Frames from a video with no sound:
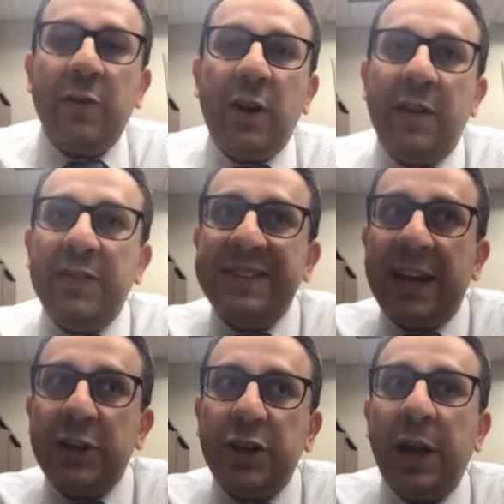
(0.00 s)
of cough is
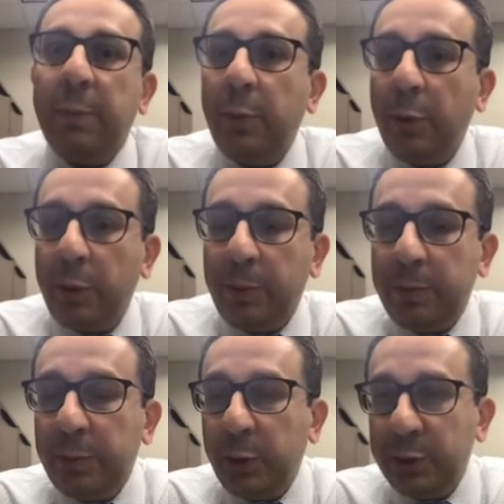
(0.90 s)
actually a poor
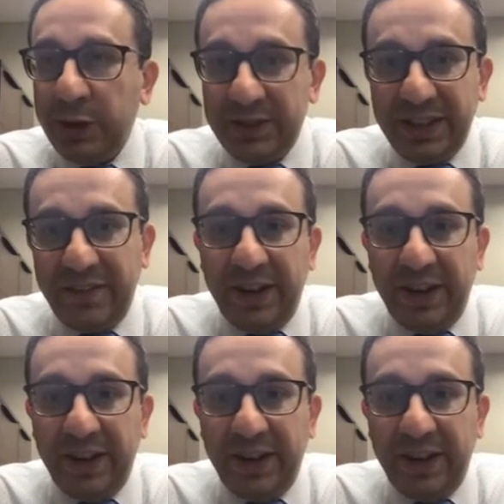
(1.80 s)
prognostic